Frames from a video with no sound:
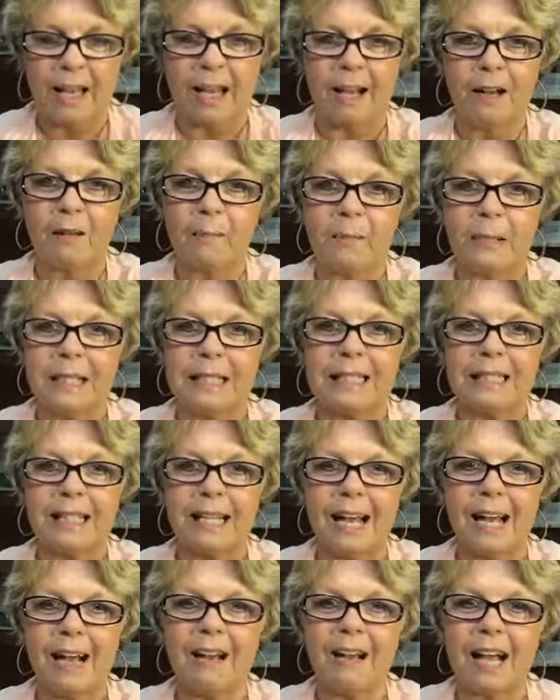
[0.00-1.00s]
I'll be in,
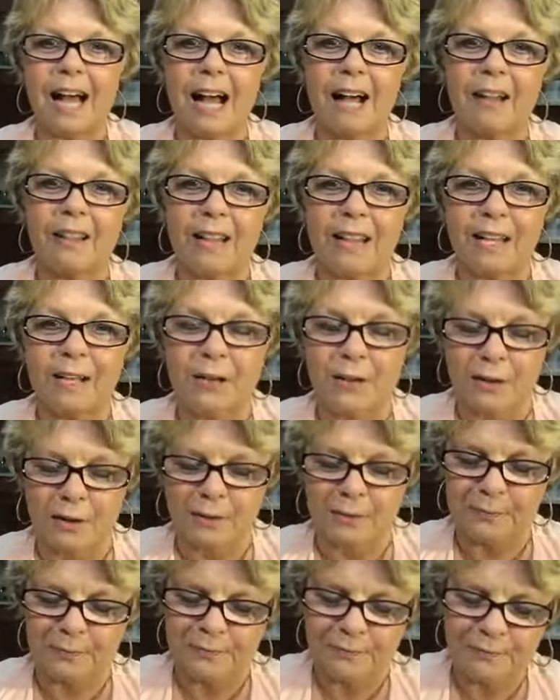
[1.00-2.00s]
I'll, I'll let you
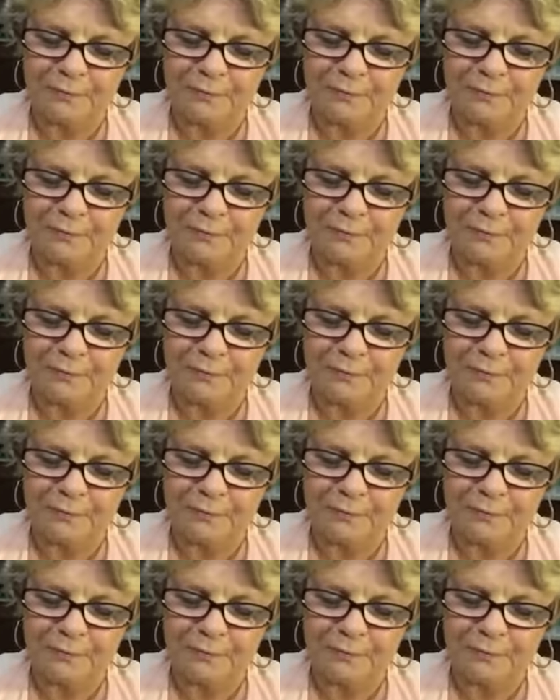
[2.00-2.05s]
know.